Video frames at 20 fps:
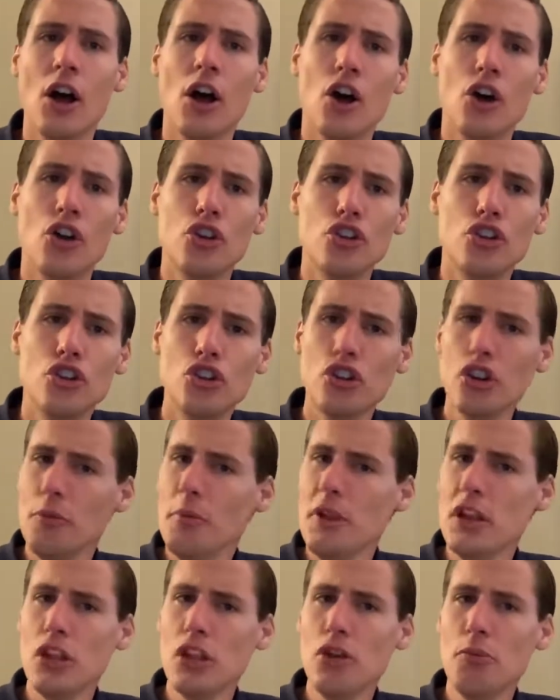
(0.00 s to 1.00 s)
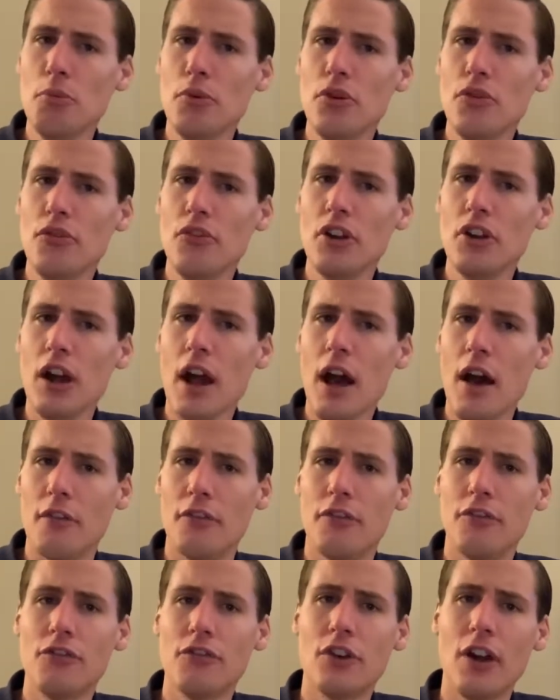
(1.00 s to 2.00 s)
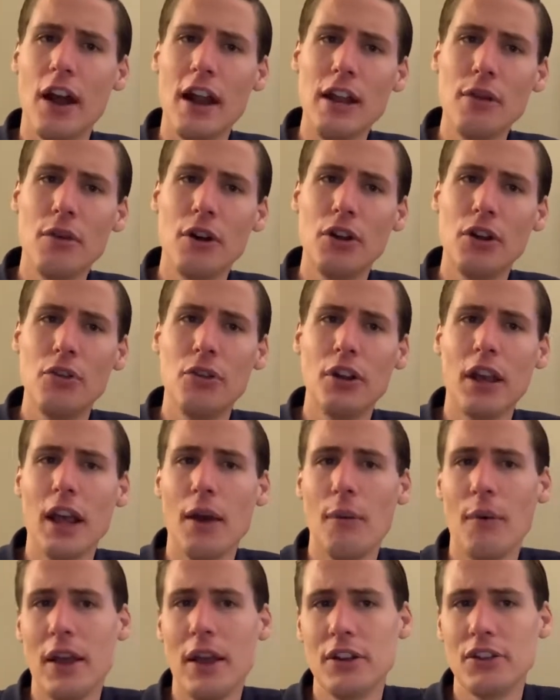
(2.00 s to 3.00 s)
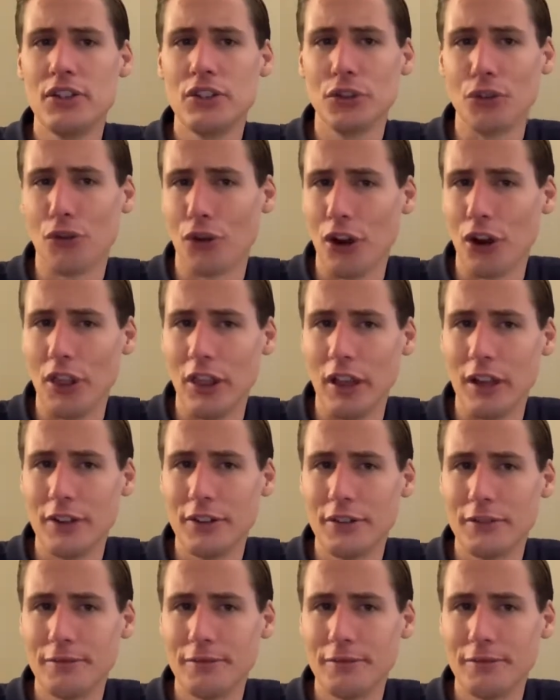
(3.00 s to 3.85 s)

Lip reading: should be Q-proof enough for anyone who can't wait until Greenland.